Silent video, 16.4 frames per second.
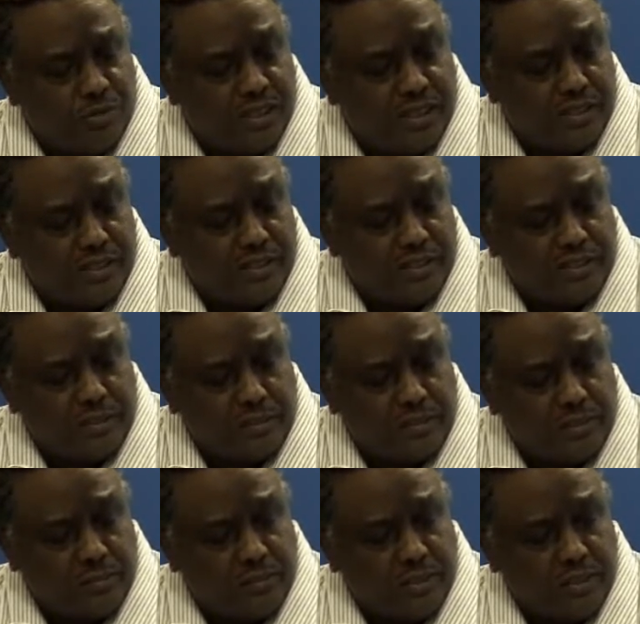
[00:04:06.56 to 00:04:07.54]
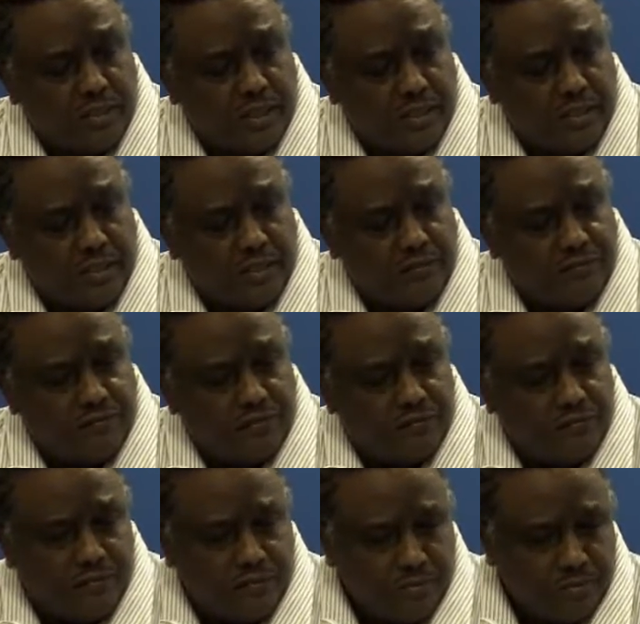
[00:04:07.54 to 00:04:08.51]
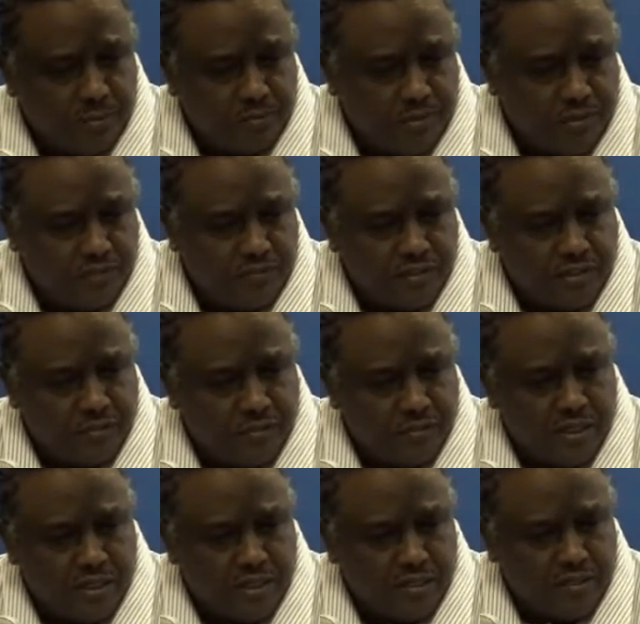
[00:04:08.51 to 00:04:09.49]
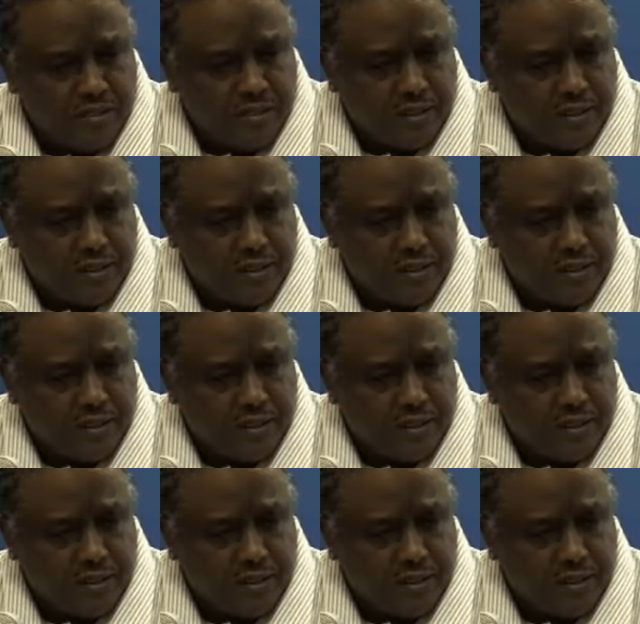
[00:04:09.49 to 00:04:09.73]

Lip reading: that the system is slightly different from the previous speaker,